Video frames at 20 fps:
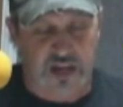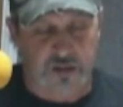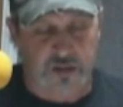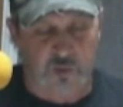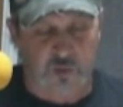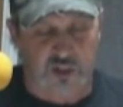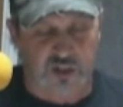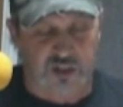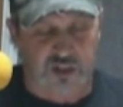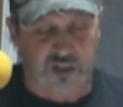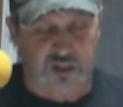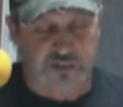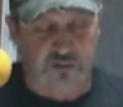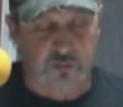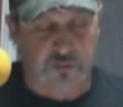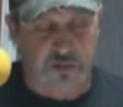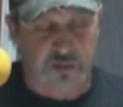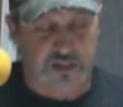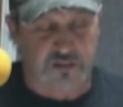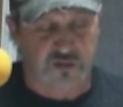at a time when a
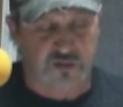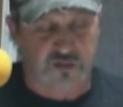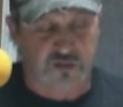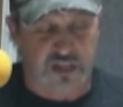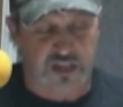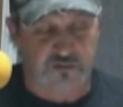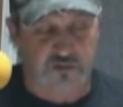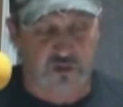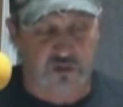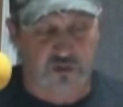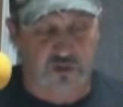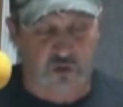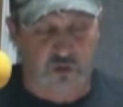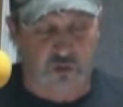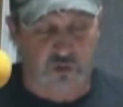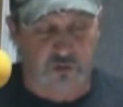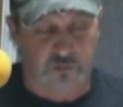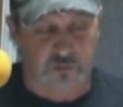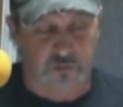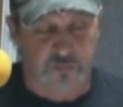little may have saved
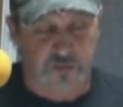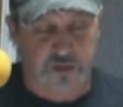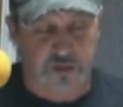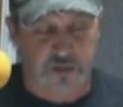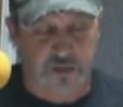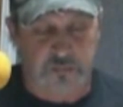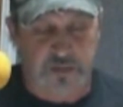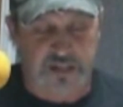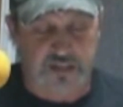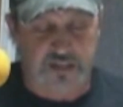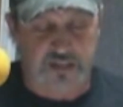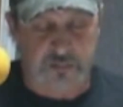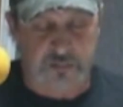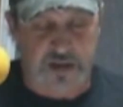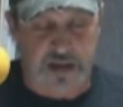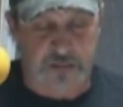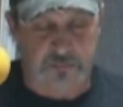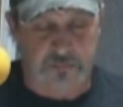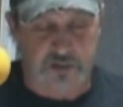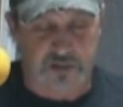the whole and made
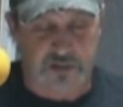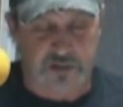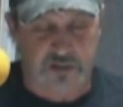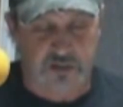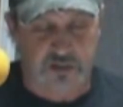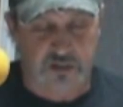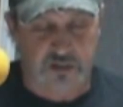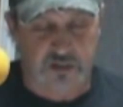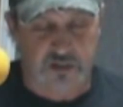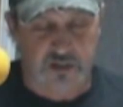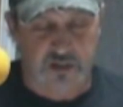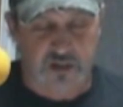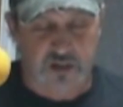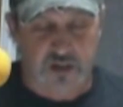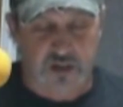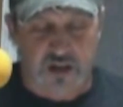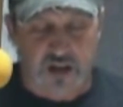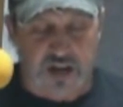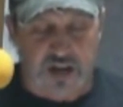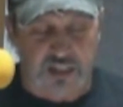them happy.
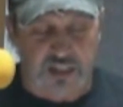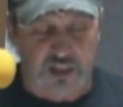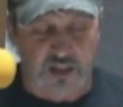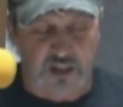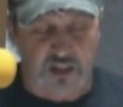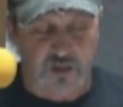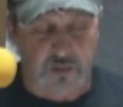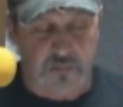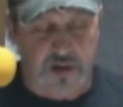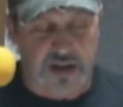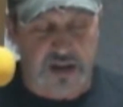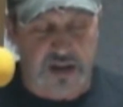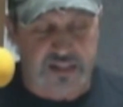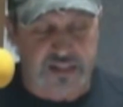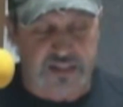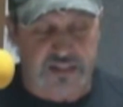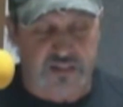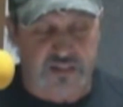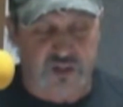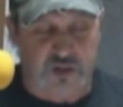I love the
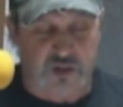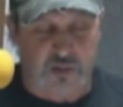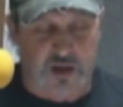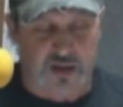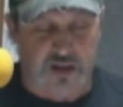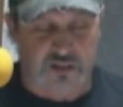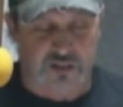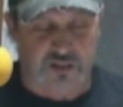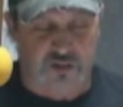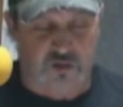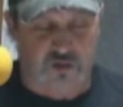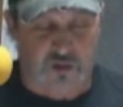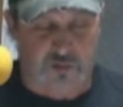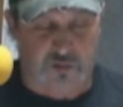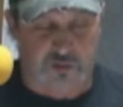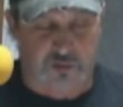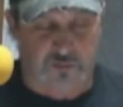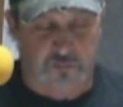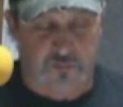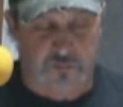man that can smile in
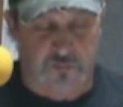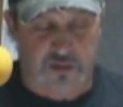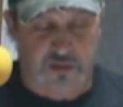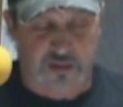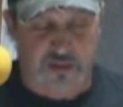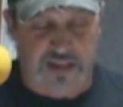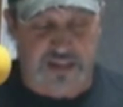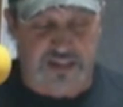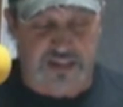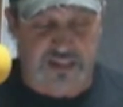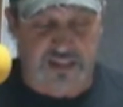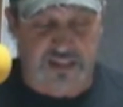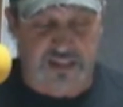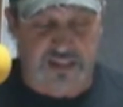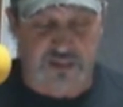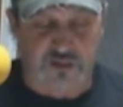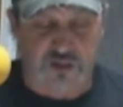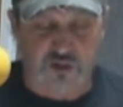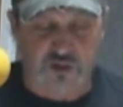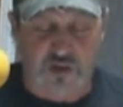trouble, that can
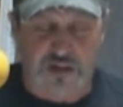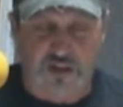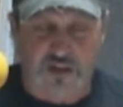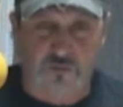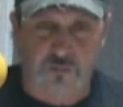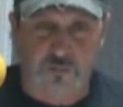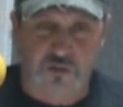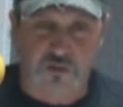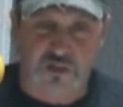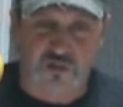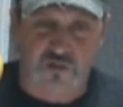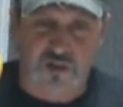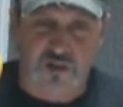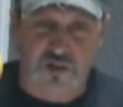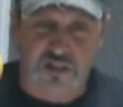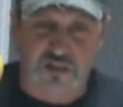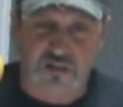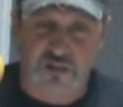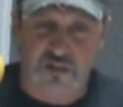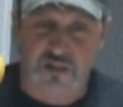gather strength from
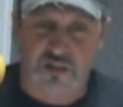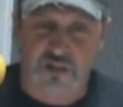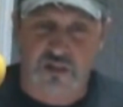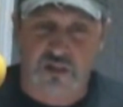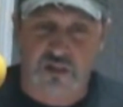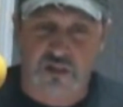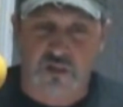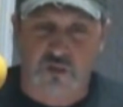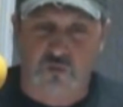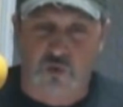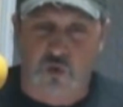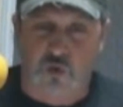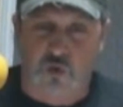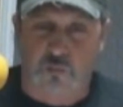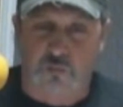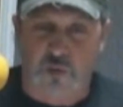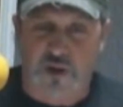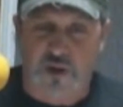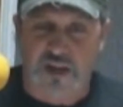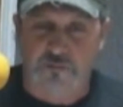distress,
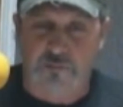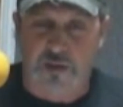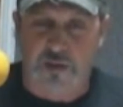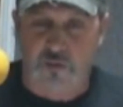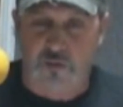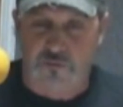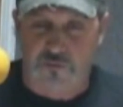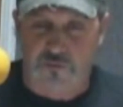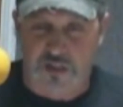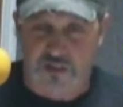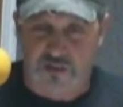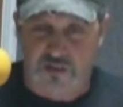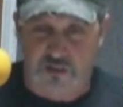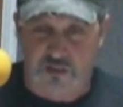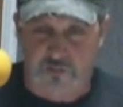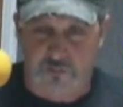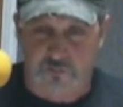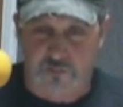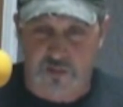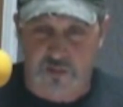grow brave by
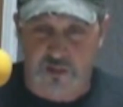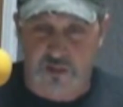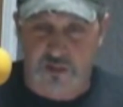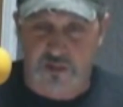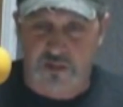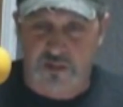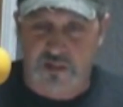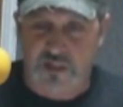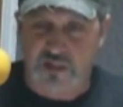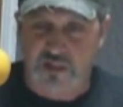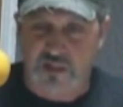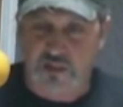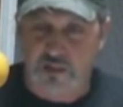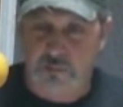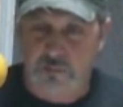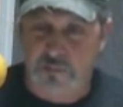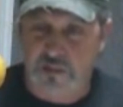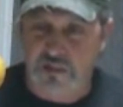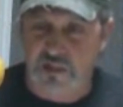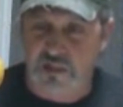reflection. 'Tis
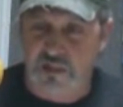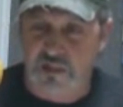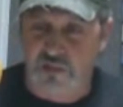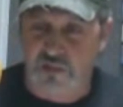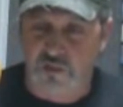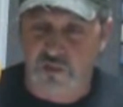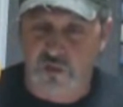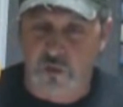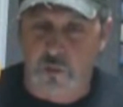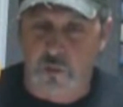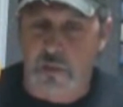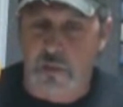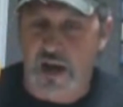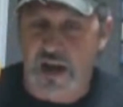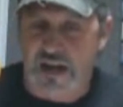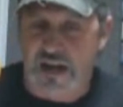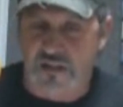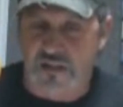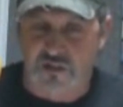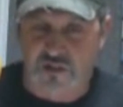the business of little
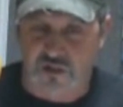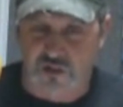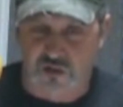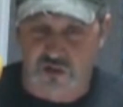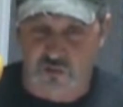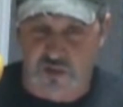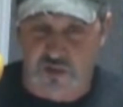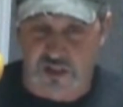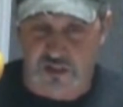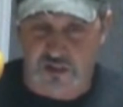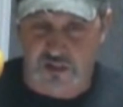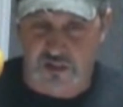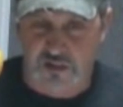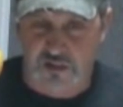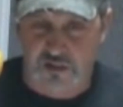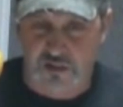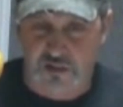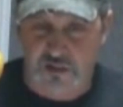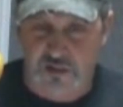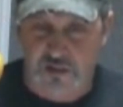minds to
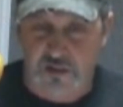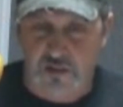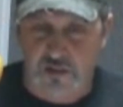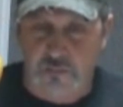shrink.